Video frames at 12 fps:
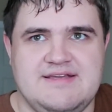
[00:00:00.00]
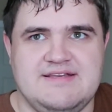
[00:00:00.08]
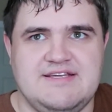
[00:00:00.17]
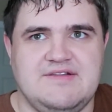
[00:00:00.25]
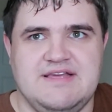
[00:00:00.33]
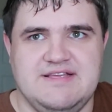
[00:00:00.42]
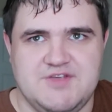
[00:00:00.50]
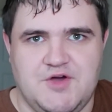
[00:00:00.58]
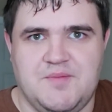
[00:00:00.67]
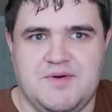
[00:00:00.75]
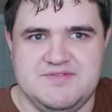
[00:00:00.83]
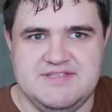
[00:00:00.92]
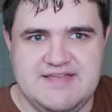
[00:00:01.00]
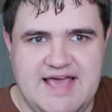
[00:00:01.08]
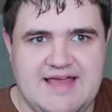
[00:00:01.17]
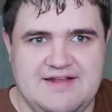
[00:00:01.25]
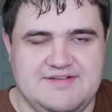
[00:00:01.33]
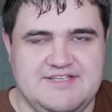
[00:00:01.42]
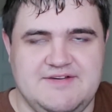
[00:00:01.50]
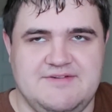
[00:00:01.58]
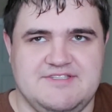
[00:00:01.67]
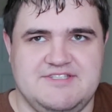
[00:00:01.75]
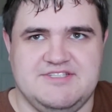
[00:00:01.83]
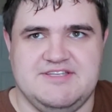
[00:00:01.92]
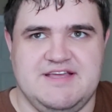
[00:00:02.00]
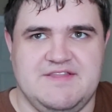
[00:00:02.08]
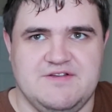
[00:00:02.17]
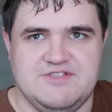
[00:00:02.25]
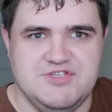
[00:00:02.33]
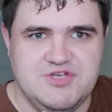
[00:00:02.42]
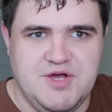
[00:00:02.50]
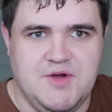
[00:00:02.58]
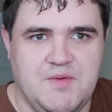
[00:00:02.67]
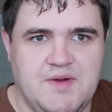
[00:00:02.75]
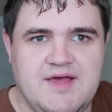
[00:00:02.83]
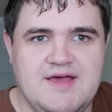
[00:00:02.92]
until he's almost dead, until it's just like there's no